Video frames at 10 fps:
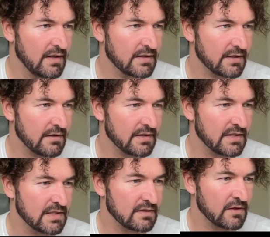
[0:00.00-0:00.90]
So this
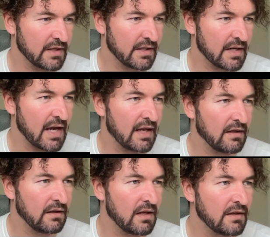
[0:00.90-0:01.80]
is looking at
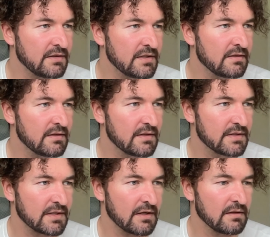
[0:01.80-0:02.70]
London,
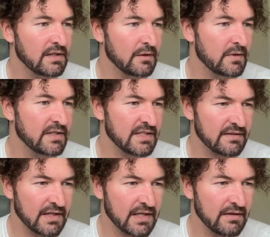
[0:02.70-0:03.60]
so liquidity
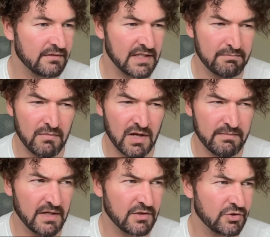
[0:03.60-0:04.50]
there. This might
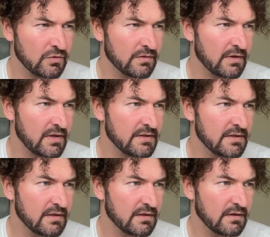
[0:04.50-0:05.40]
be the short that I
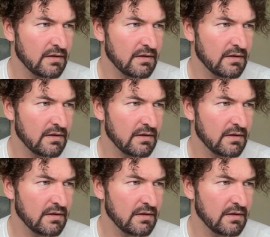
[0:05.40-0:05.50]
took.